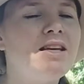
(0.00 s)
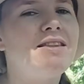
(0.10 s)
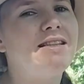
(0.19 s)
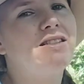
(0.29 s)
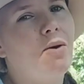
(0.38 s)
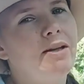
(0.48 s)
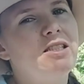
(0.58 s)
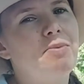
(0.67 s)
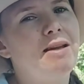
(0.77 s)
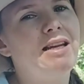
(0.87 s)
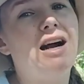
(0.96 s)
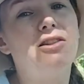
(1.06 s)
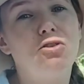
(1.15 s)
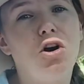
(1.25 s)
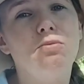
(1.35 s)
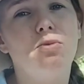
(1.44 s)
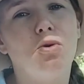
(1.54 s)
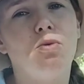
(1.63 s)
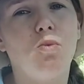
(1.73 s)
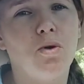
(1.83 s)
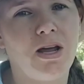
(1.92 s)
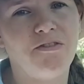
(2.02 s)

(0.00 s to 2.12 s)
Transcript: there's going to be a lot more water